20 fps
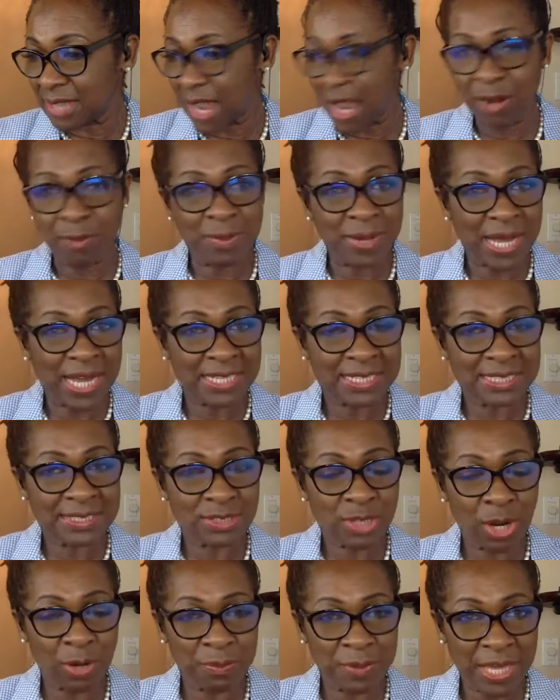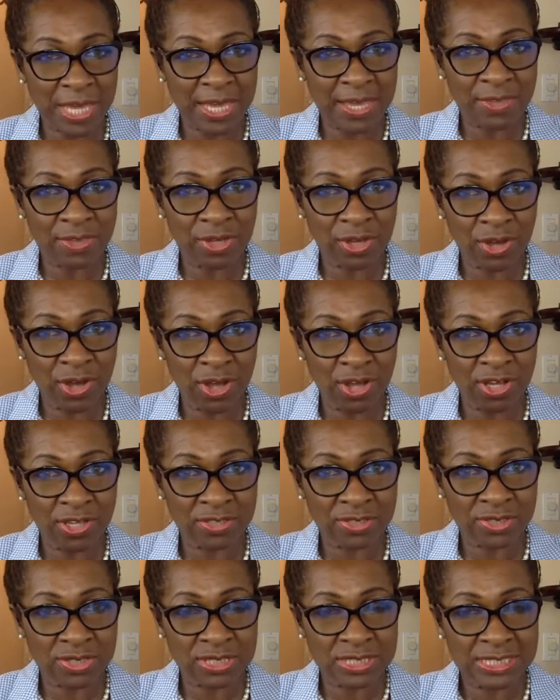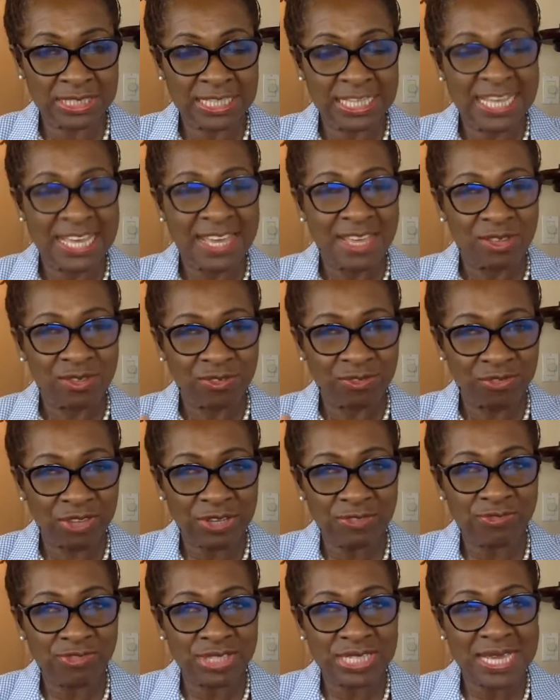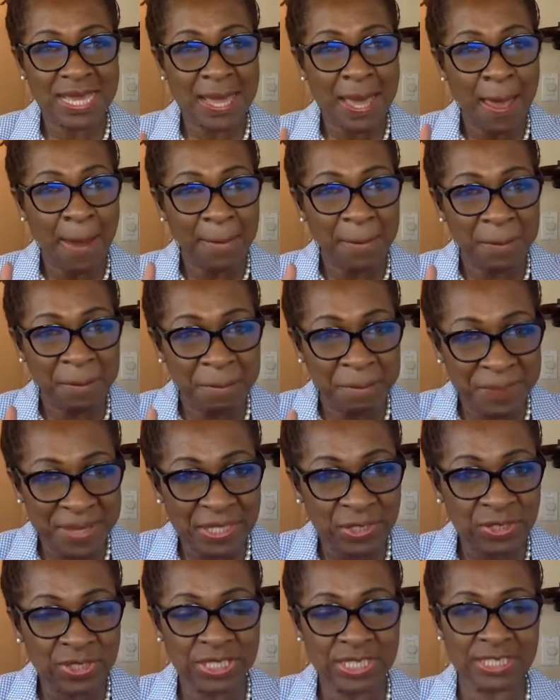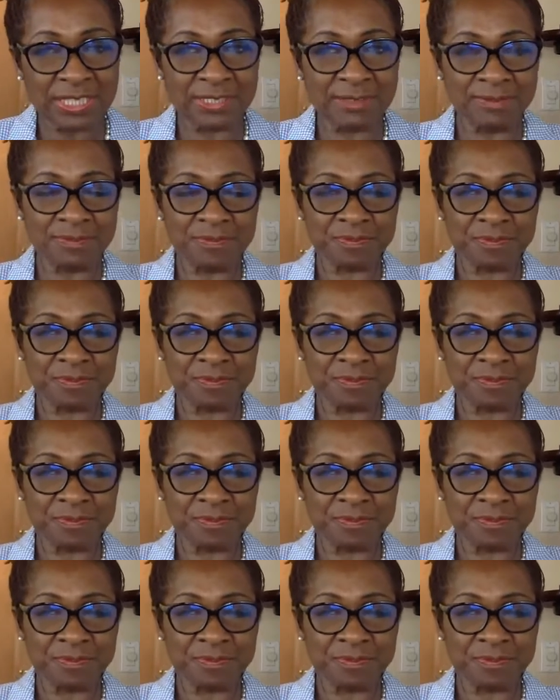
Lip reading: our bodies are paying the cost. 50 billion.